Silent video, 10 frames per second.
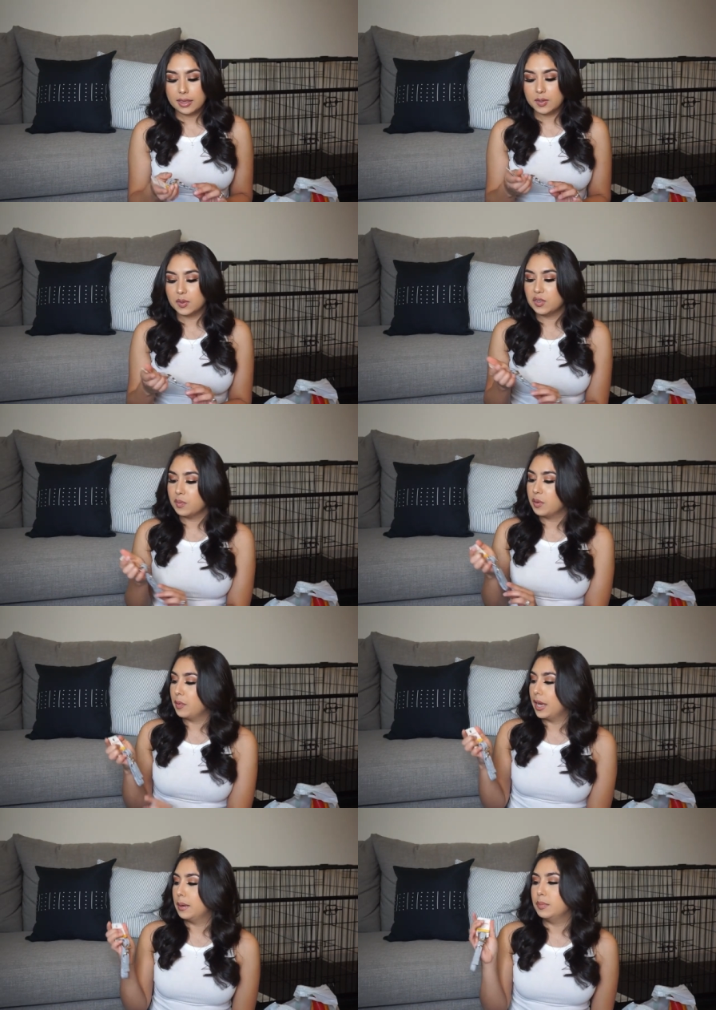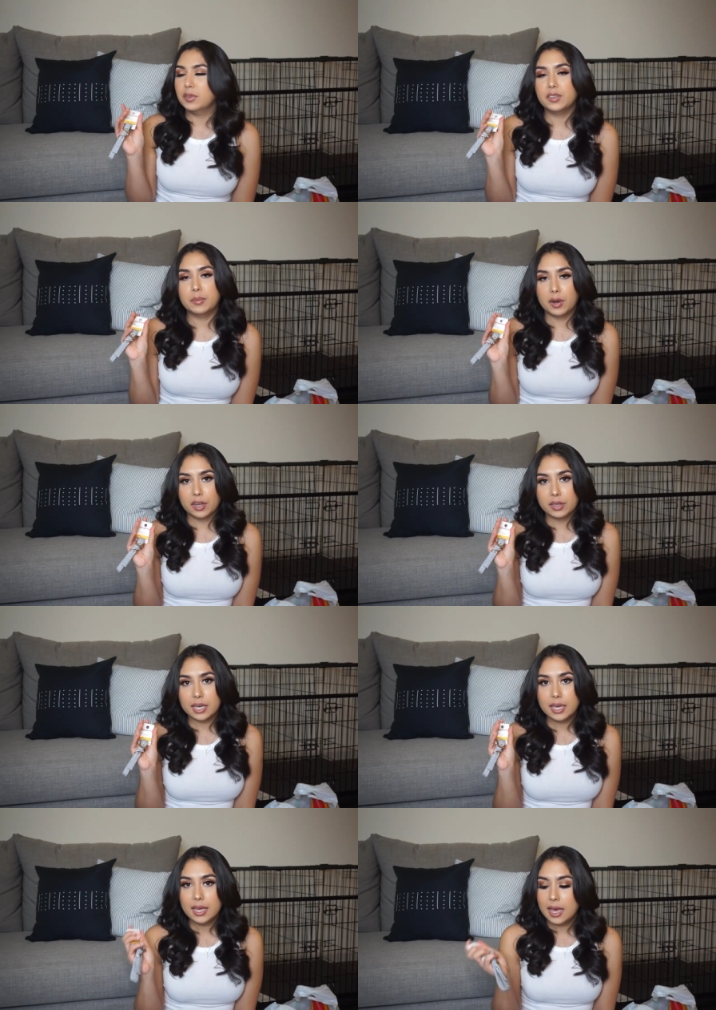This one's from the brand Boots and
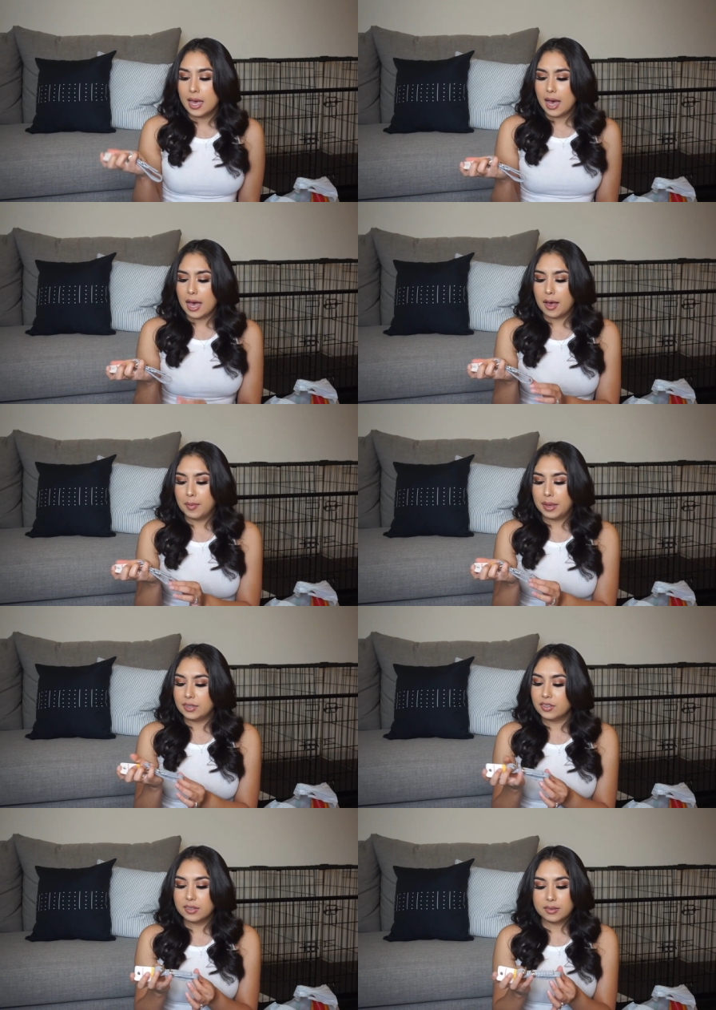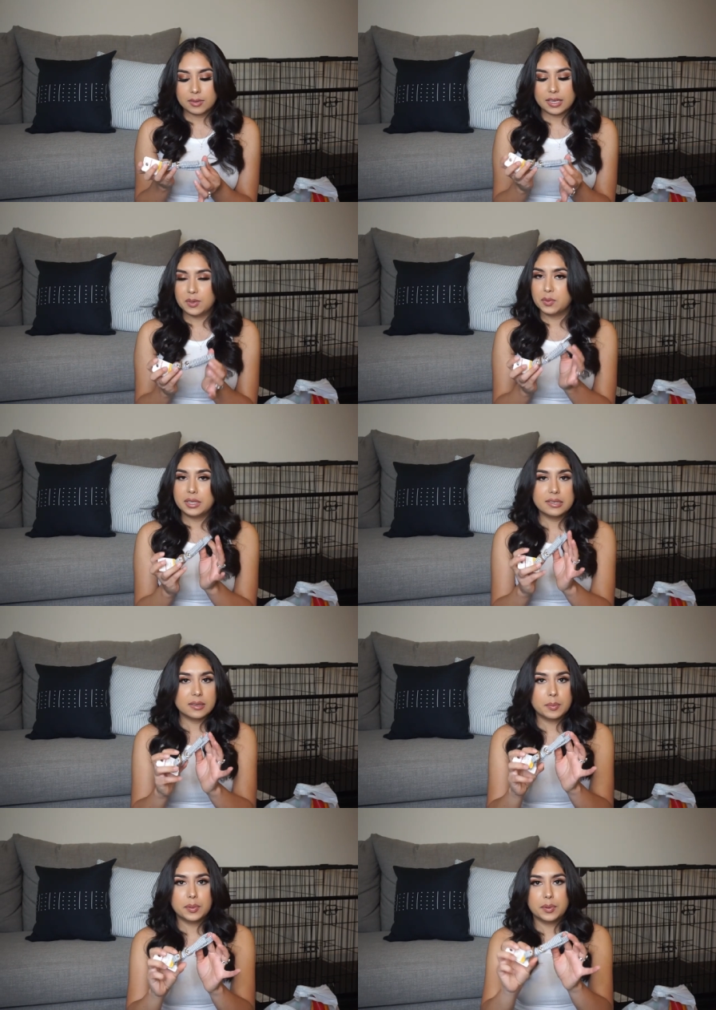Barkley. Um, it just is really
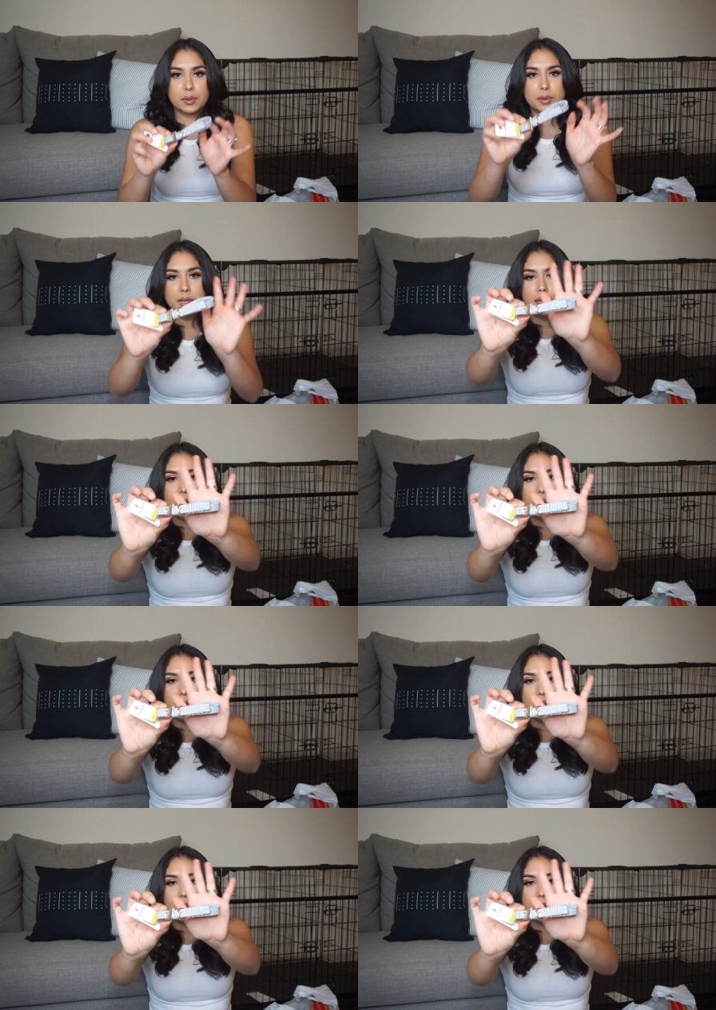simple.